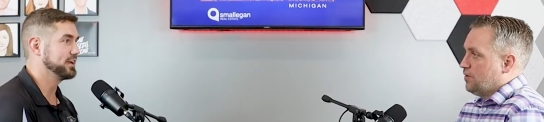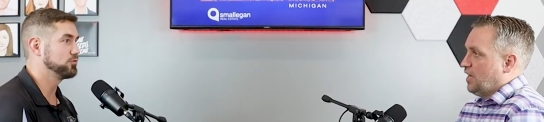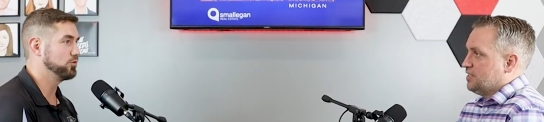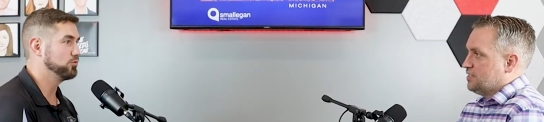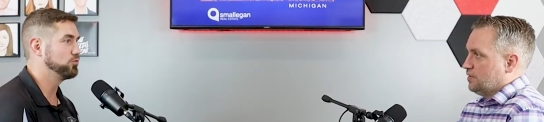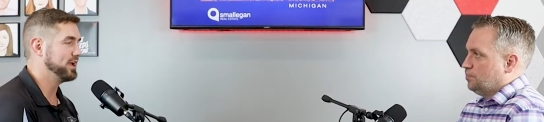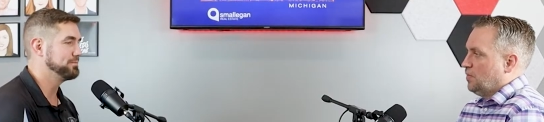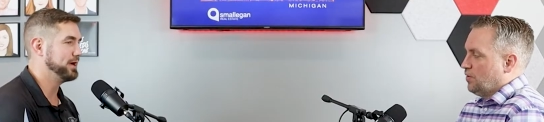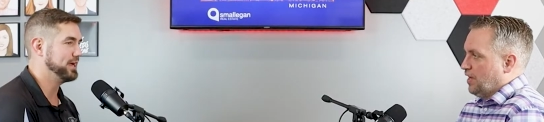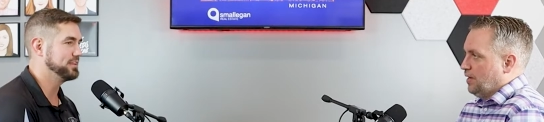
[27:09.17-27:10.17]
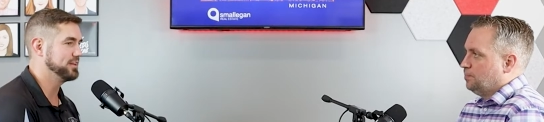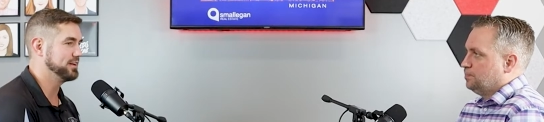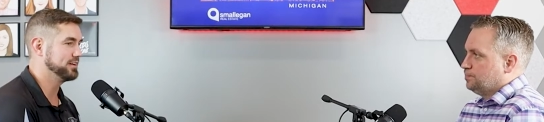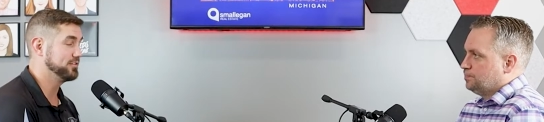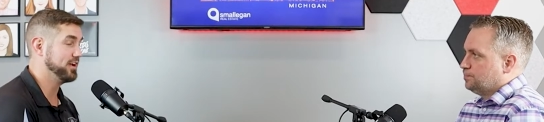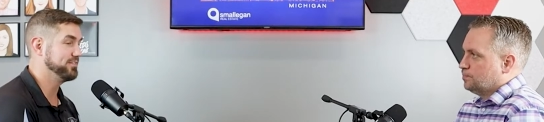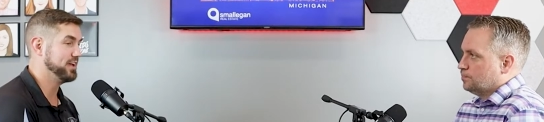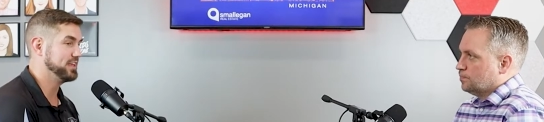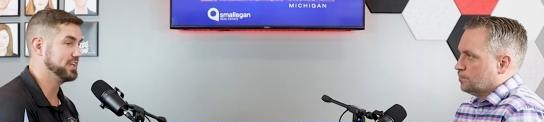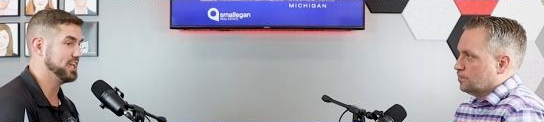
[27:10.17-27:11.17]
Speaker 1: of oh, like nice. right by okay. the Grand
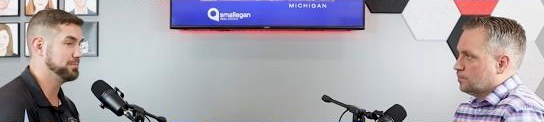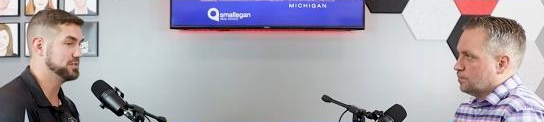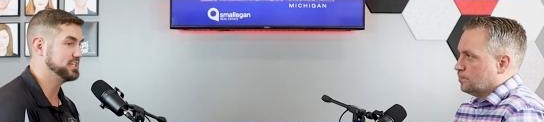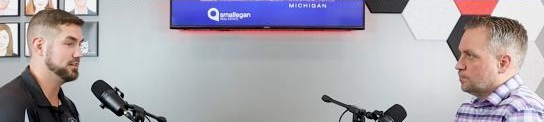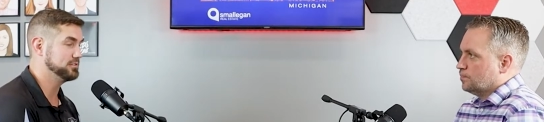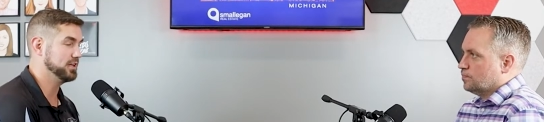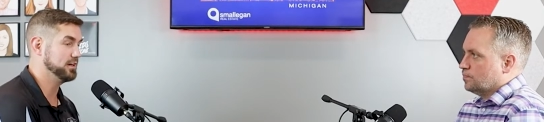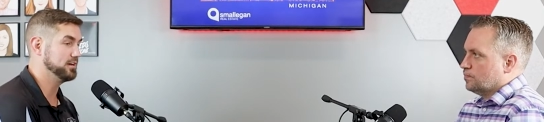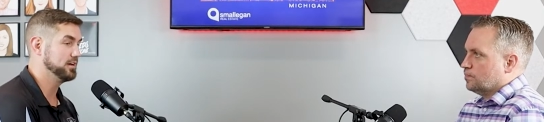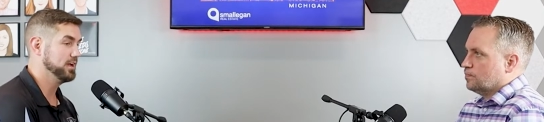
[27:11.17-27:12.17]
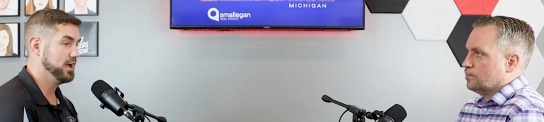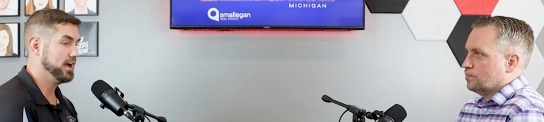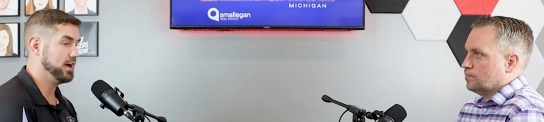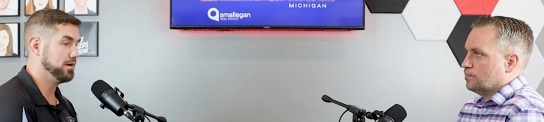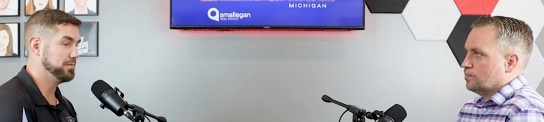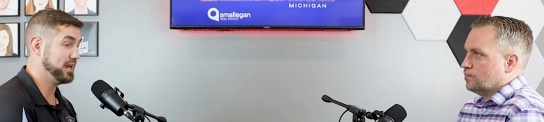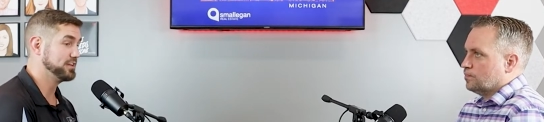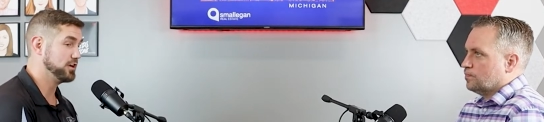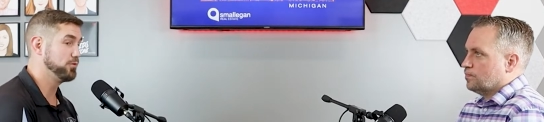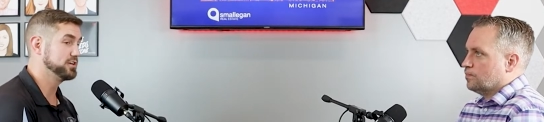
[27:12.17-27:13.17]
Valley campus out there. Um, and
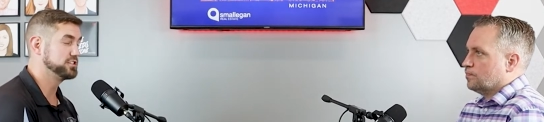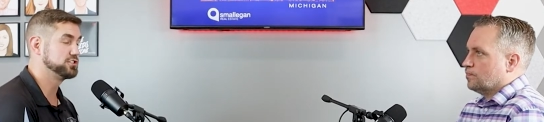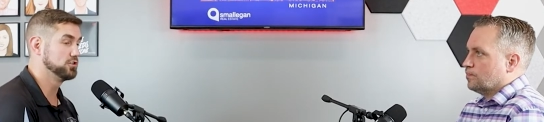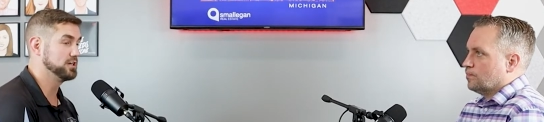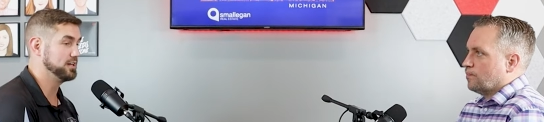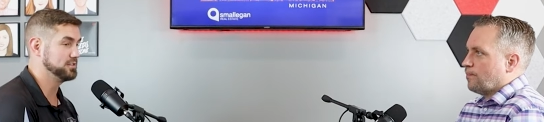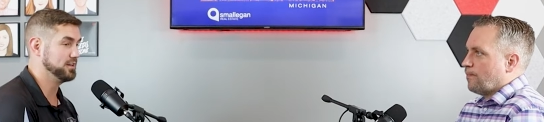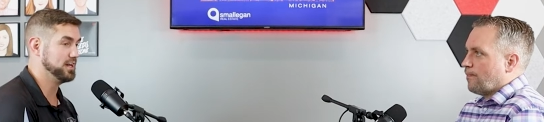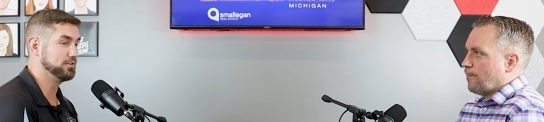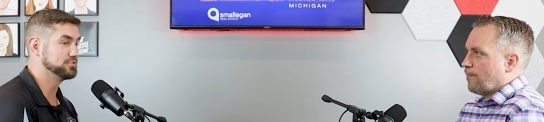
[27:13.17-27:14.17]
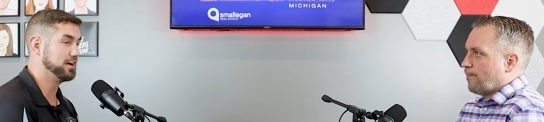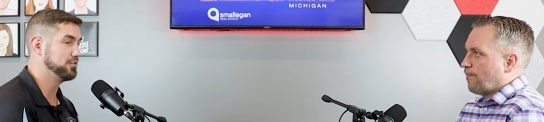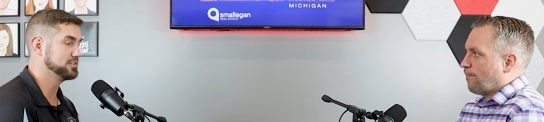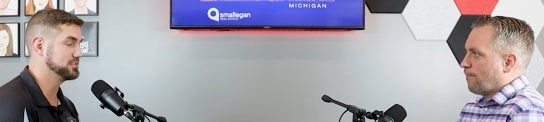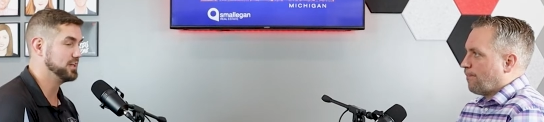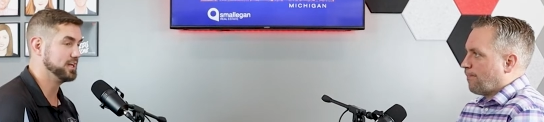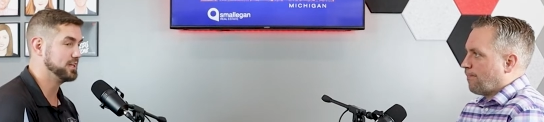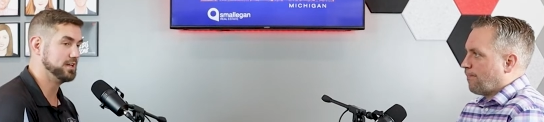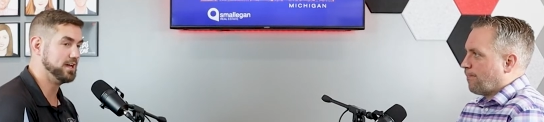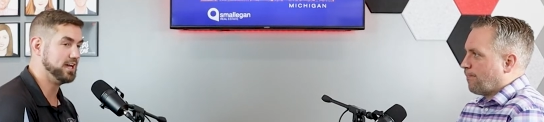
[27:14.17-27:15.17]
I so I went to school out there, and I was always
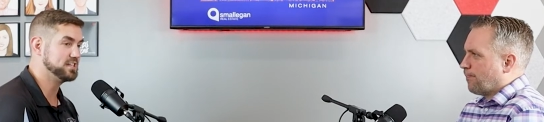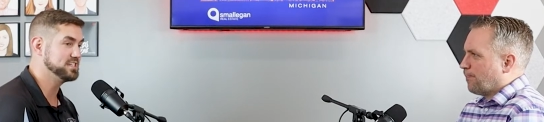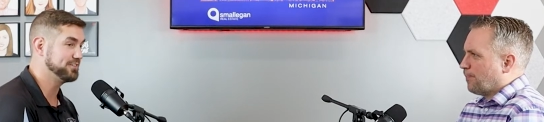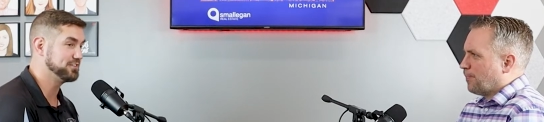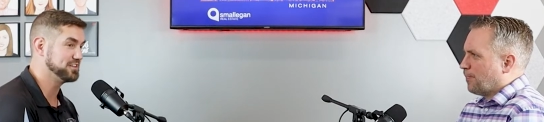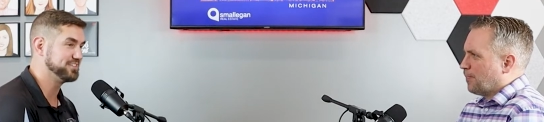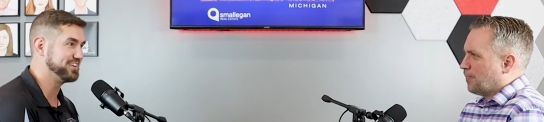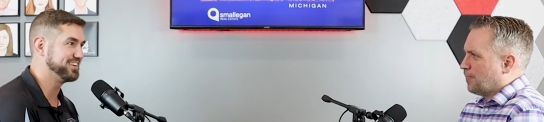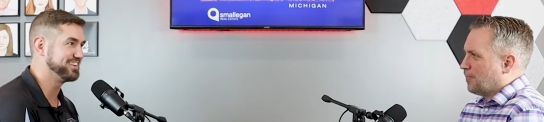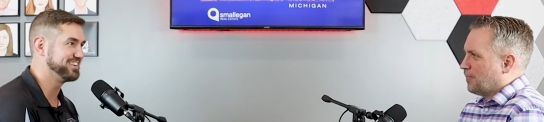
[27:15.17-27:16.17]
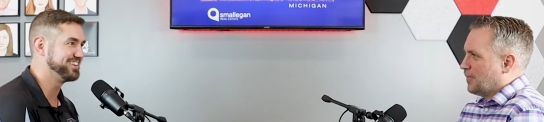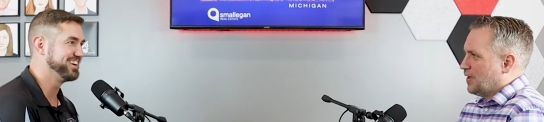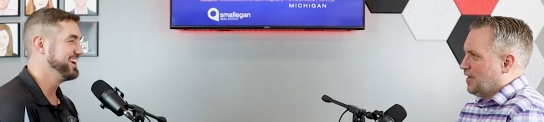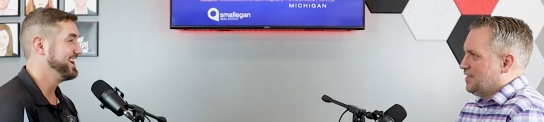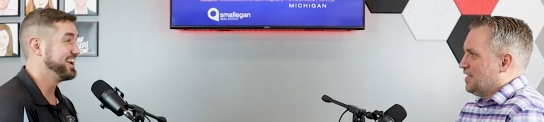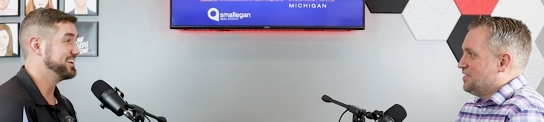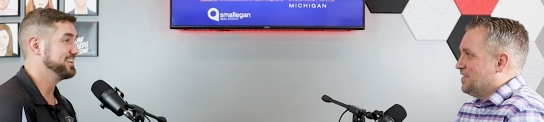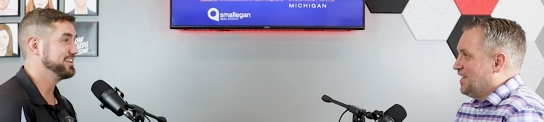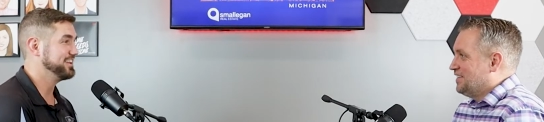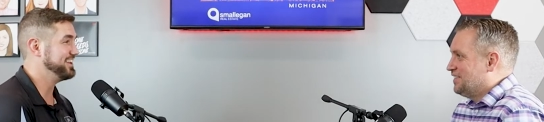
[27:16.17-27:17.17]
like, I could never live out here. And then and,
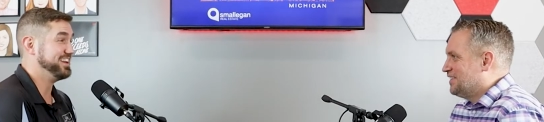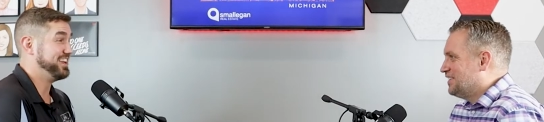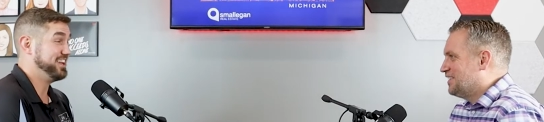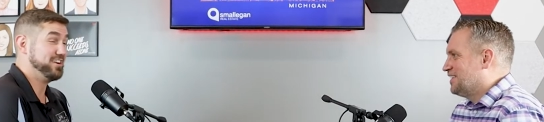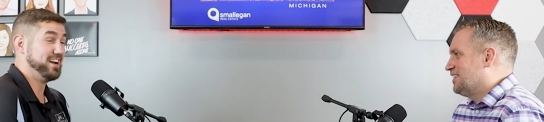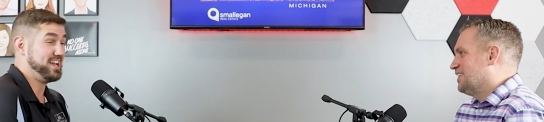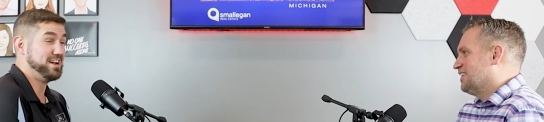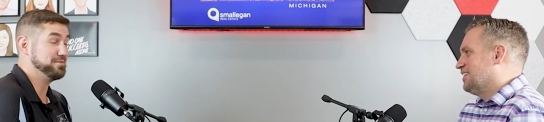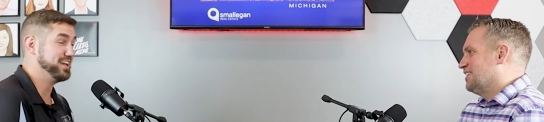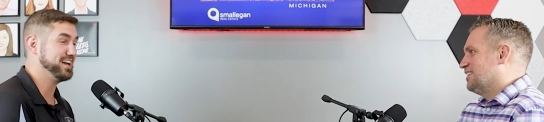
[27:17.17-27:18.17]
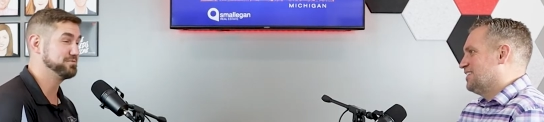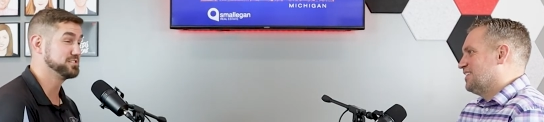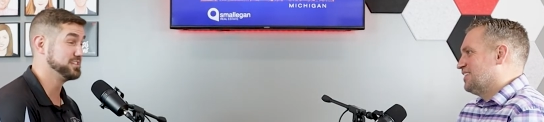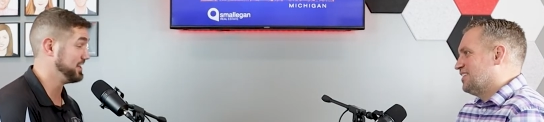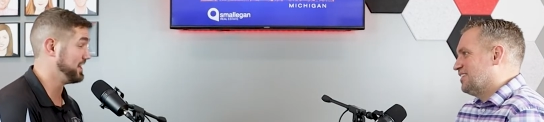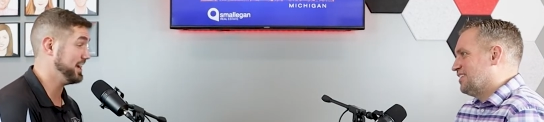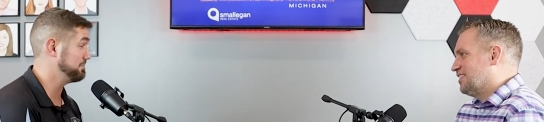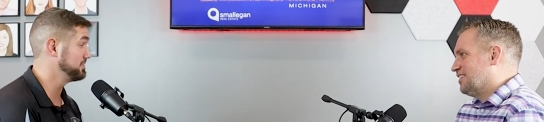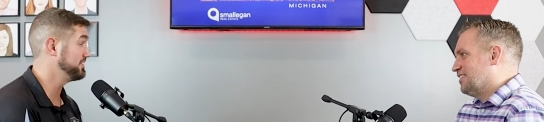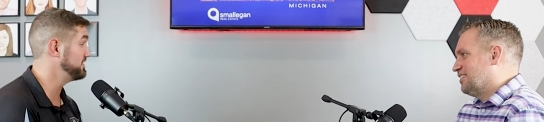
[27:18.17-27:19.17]
you did. Yeah, and here I am. Yeah, I'm just like
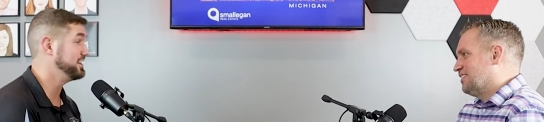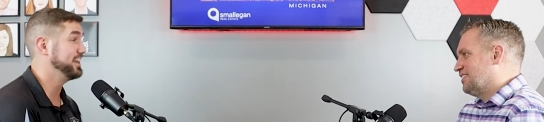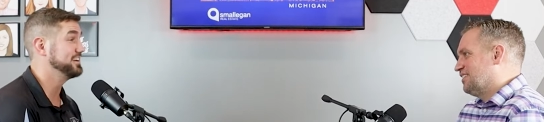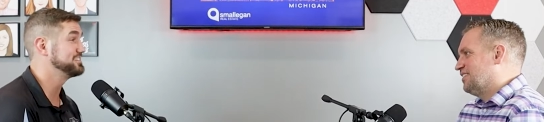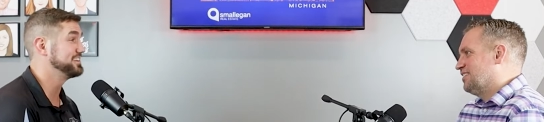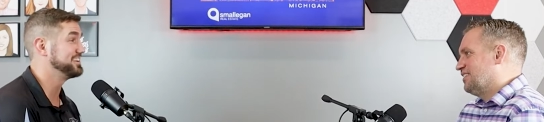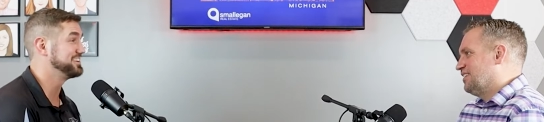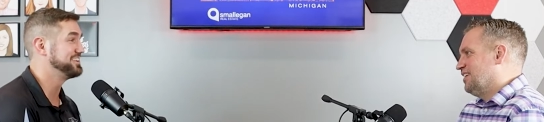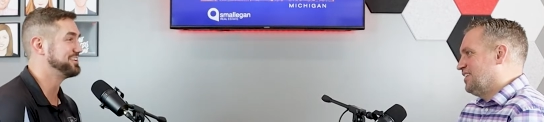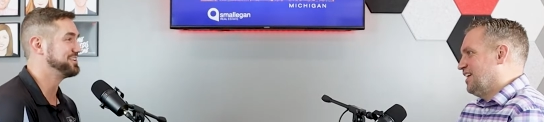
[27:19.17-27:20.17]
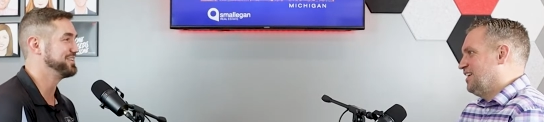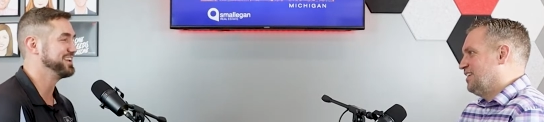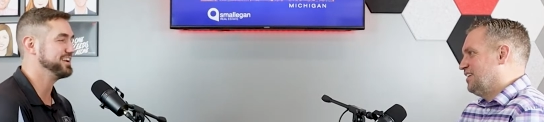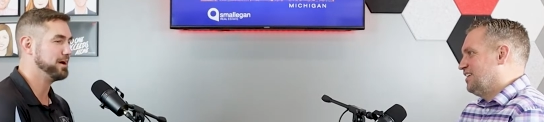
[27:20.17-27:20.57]
I'm living in Allendale. You know okay. what I mean?